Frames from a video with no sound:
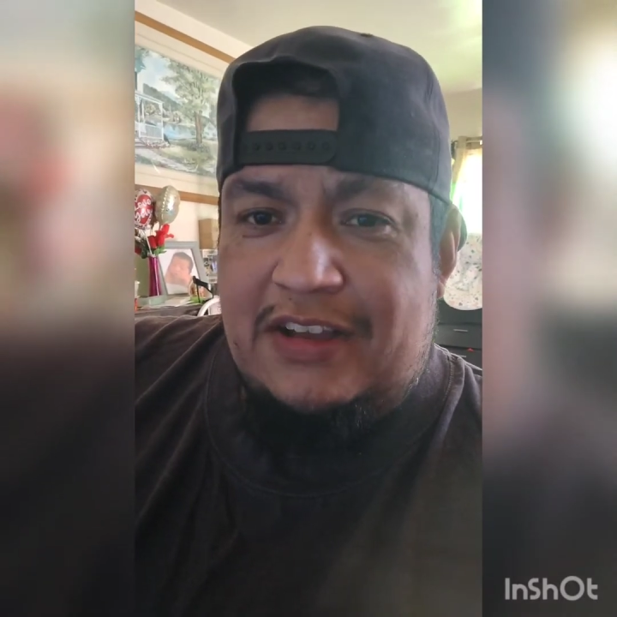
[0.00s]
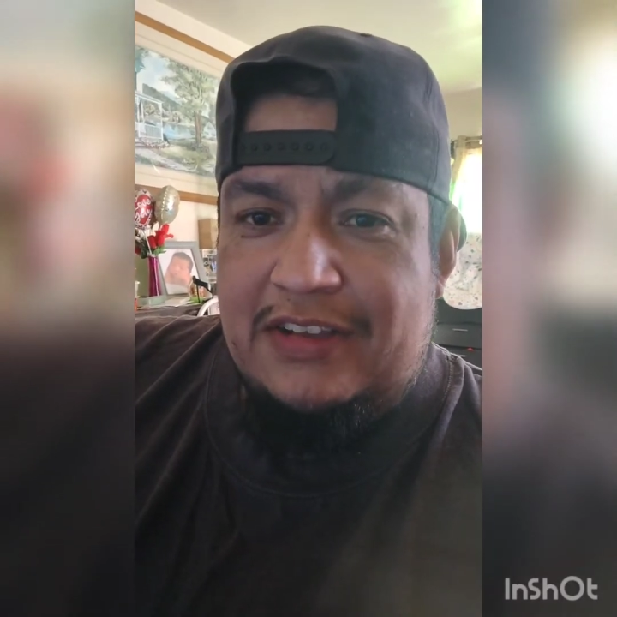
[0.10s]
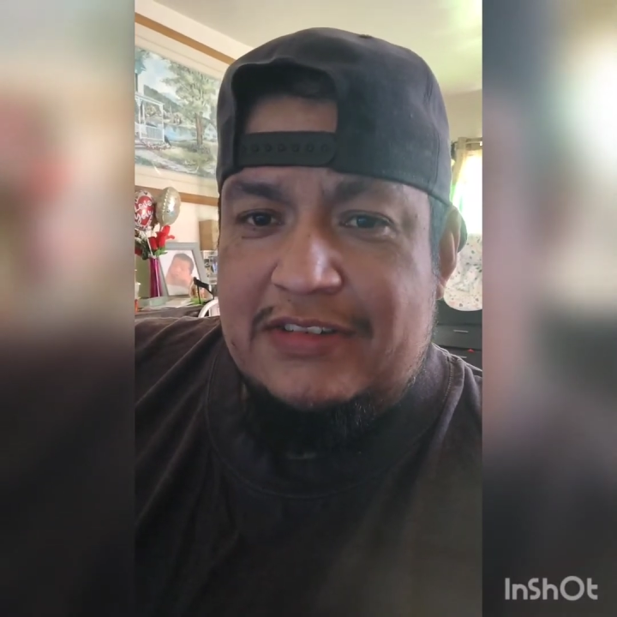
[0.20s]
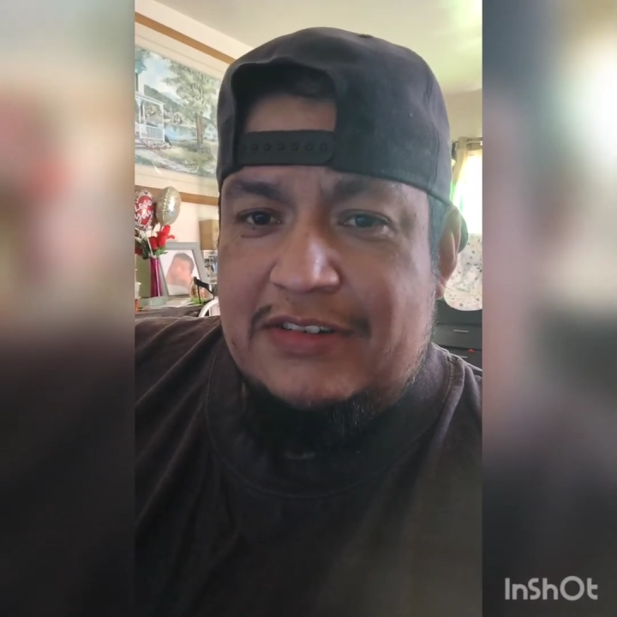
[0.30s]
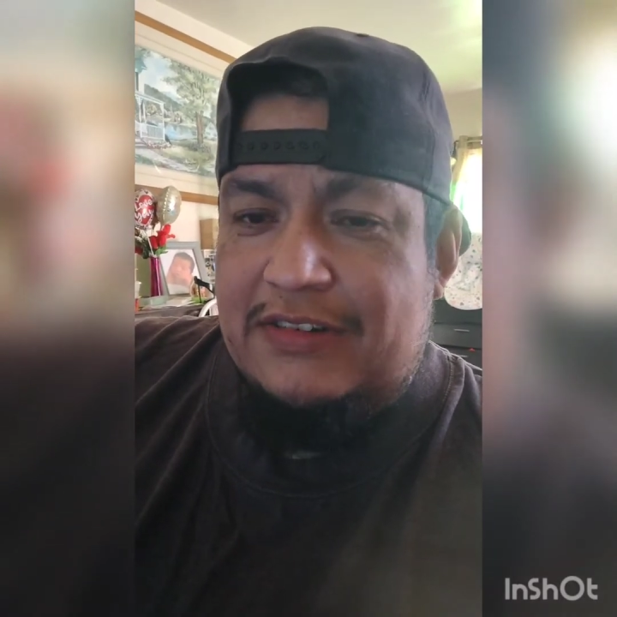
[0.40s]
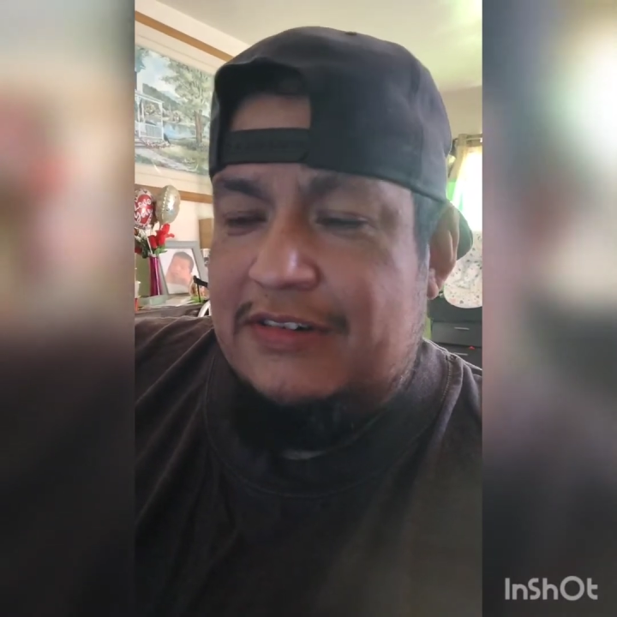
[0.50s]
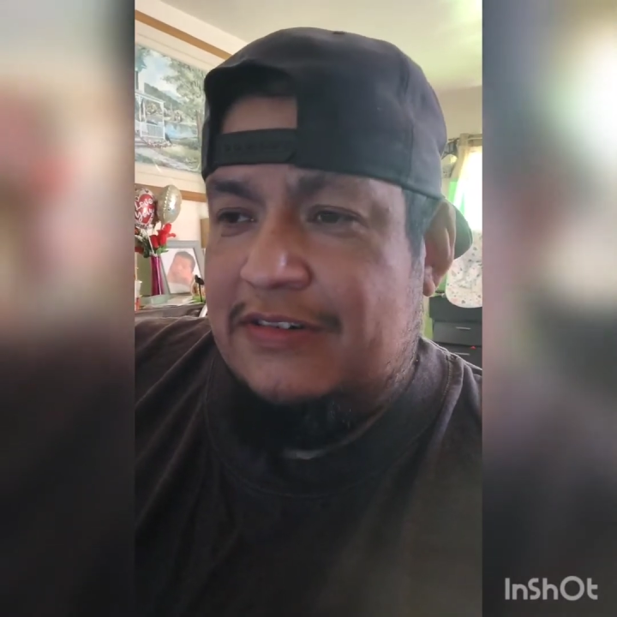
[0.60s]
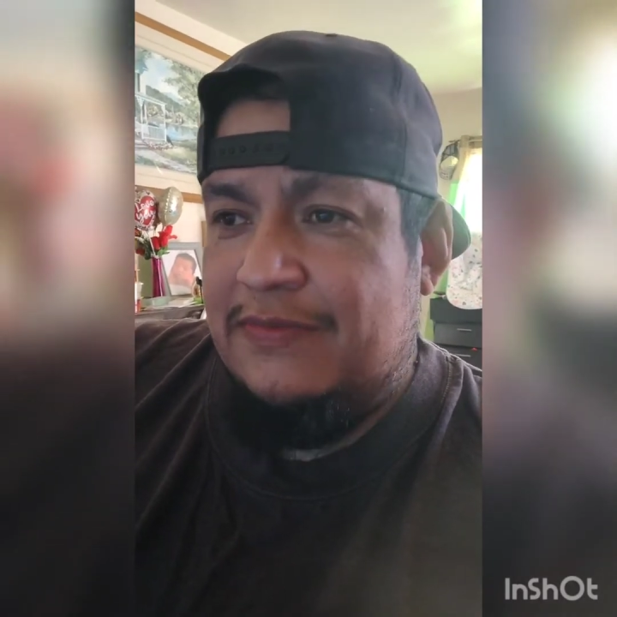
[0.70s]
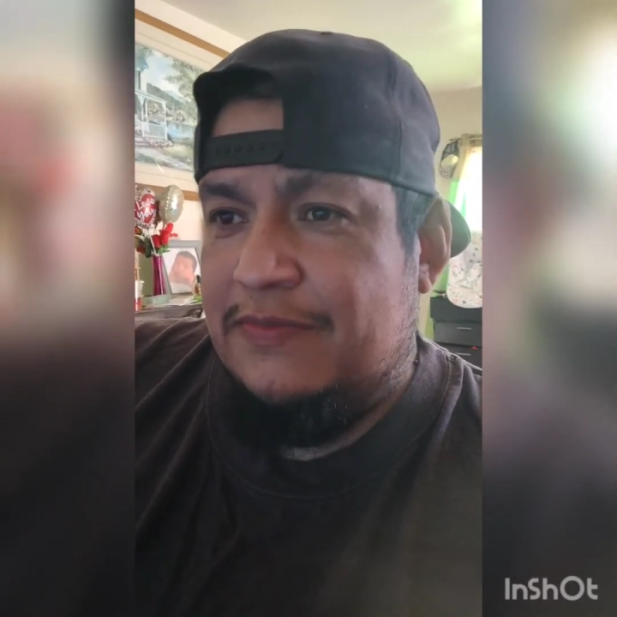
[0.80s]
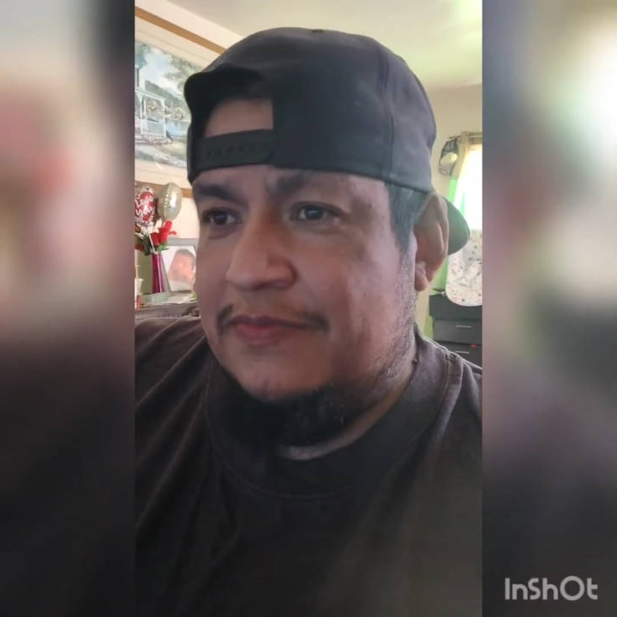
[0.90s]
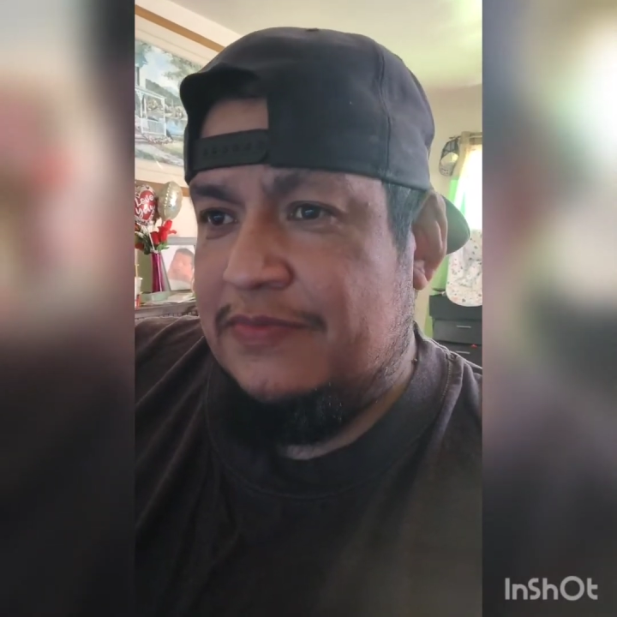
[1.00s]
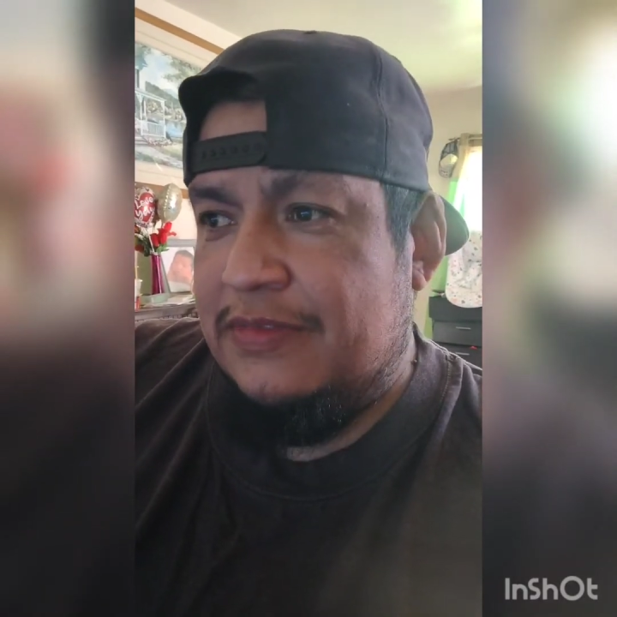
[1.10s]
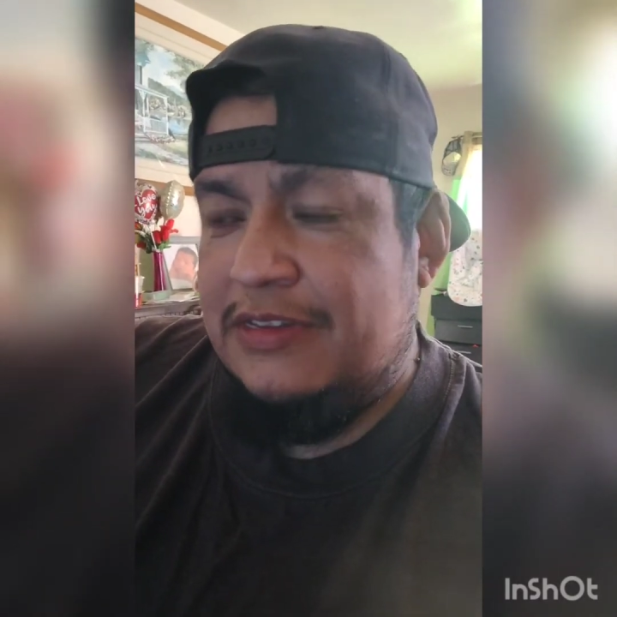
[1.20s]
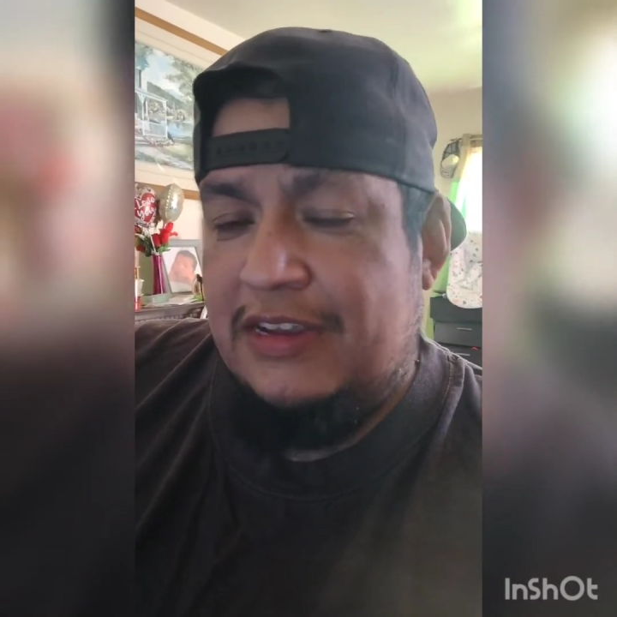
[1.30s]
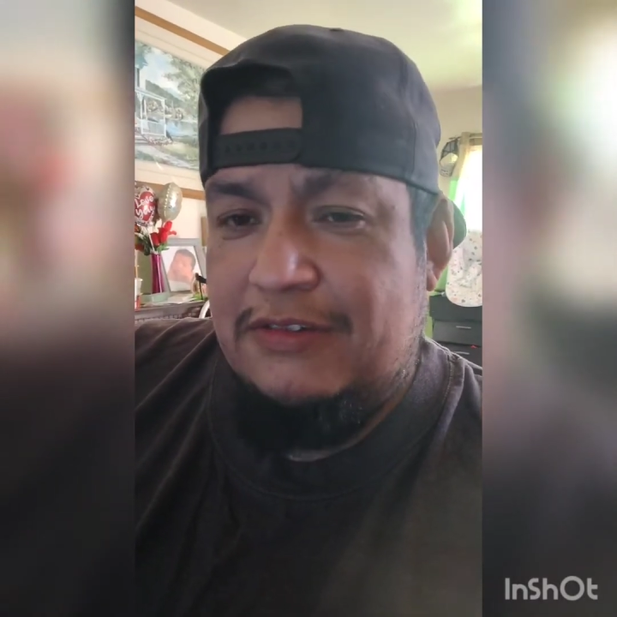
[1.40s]
Oscar,
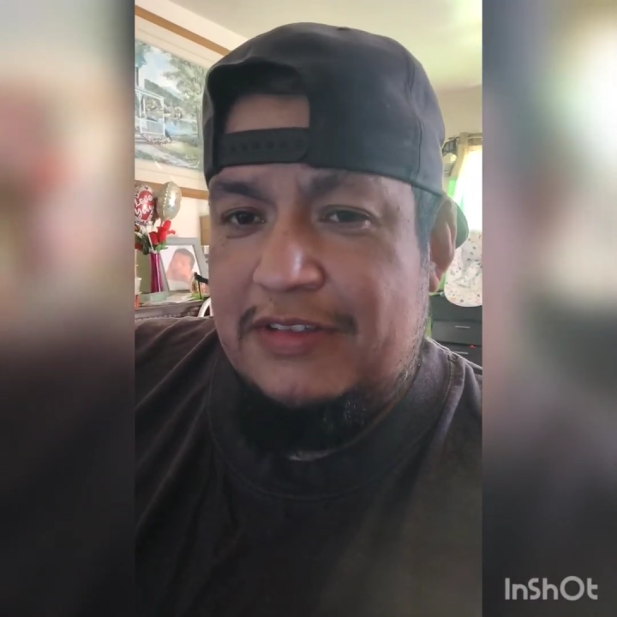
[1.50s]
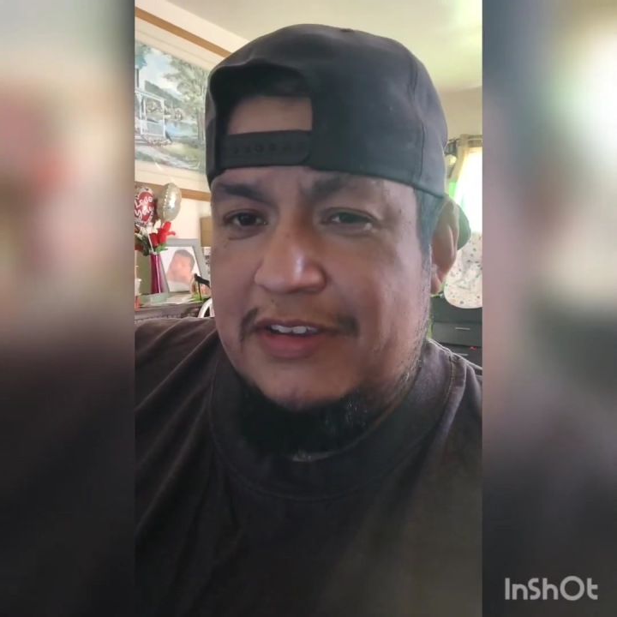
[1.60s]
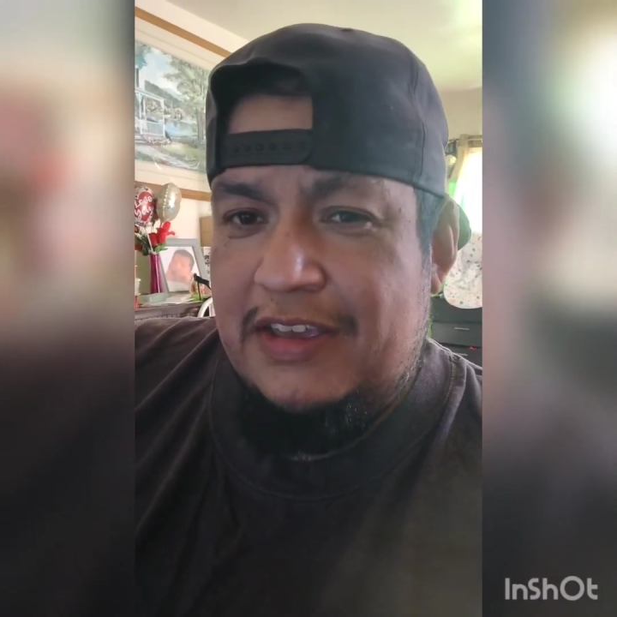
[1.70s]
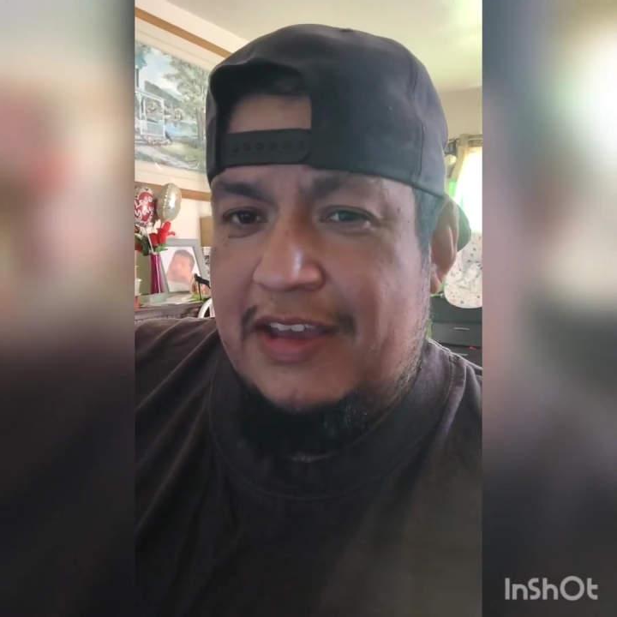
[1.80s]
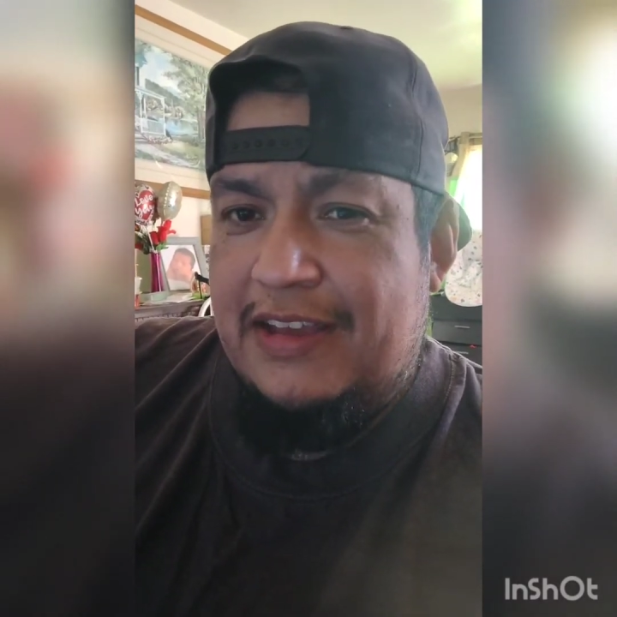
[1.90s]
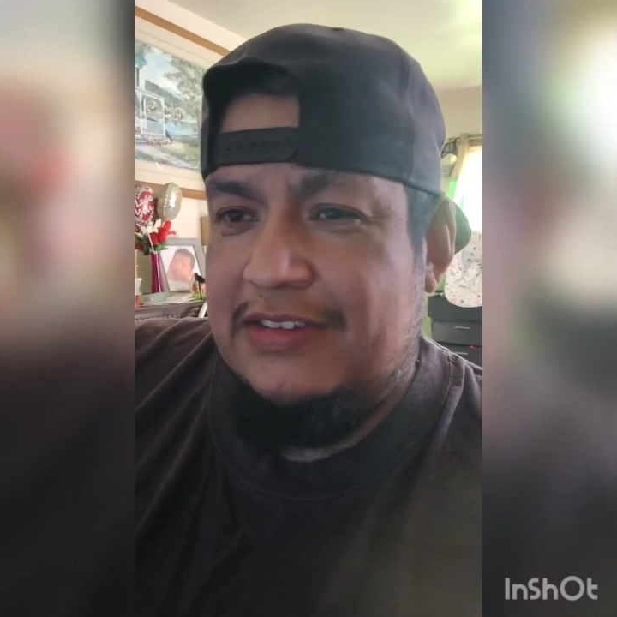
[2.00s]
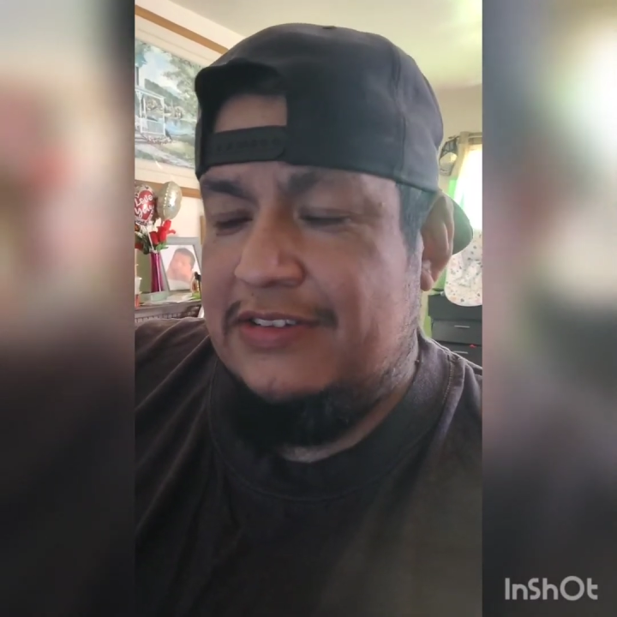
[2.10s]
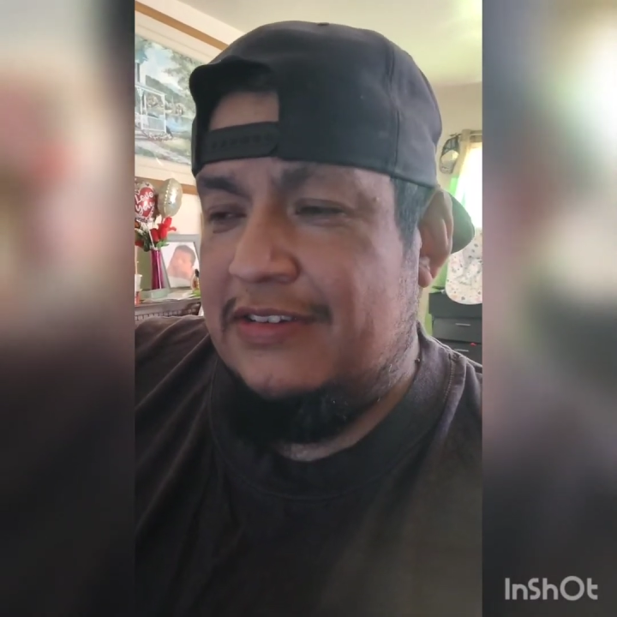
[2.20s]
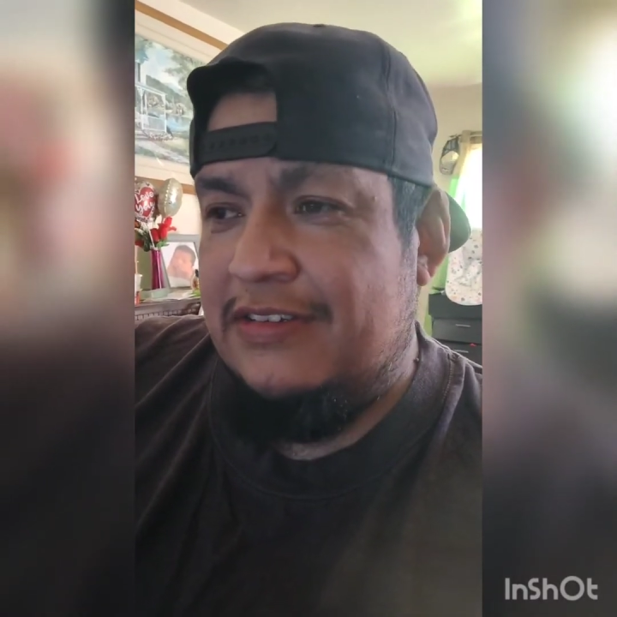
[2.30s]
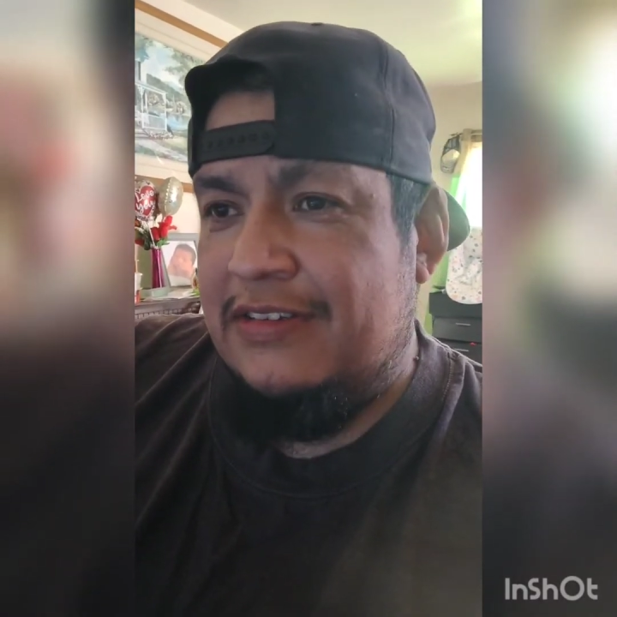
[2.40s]
Tango and Cash.